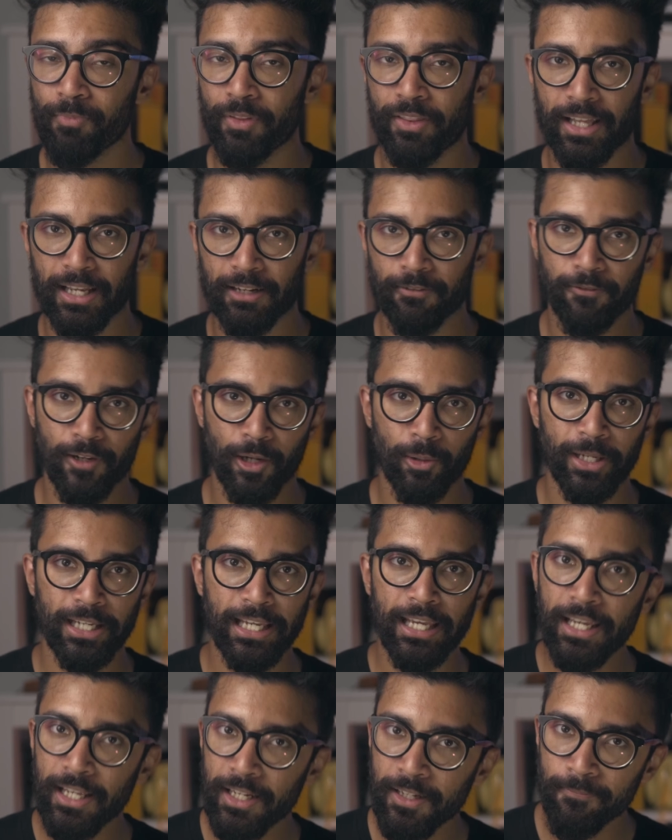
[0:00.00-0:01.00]
than flowing
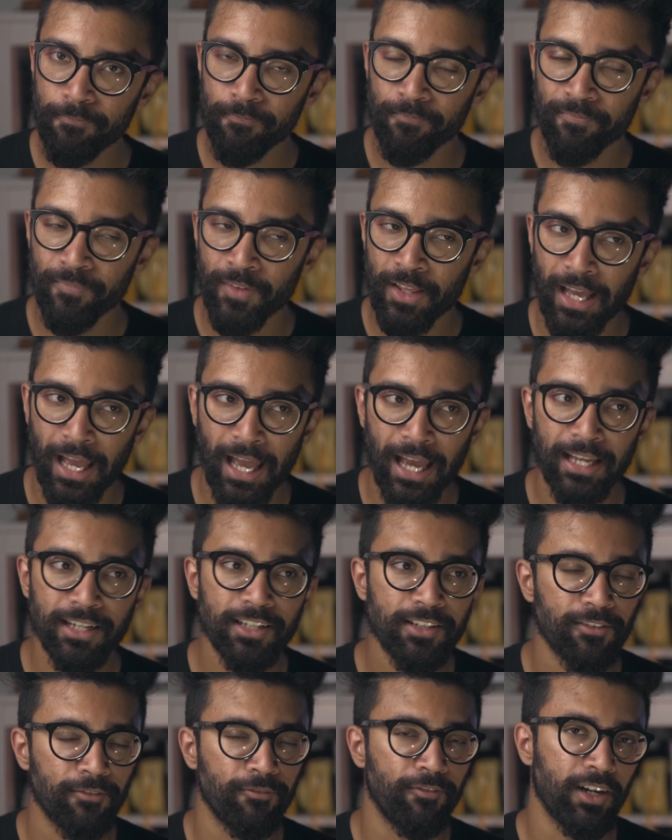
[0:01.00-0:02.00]
in,
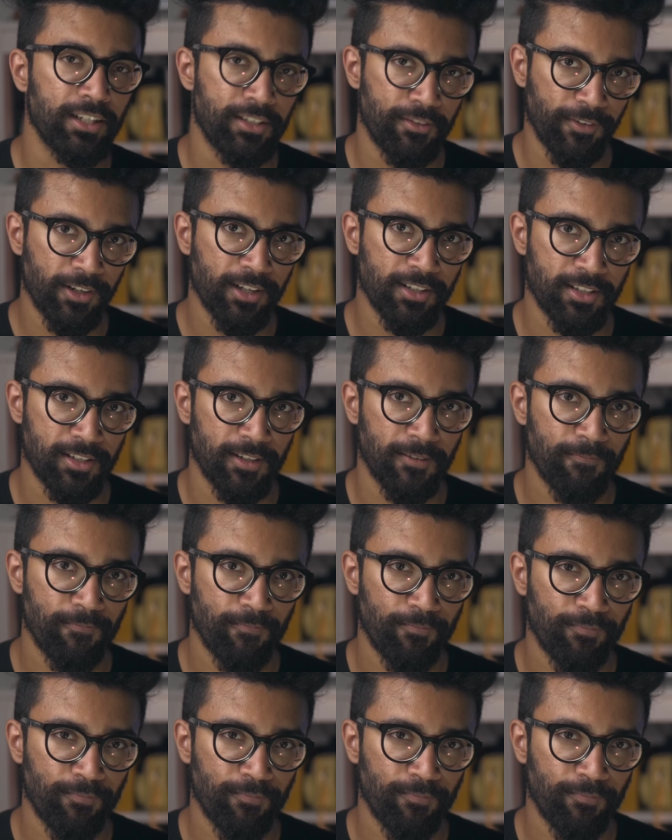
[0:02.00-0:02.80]
and vice versa.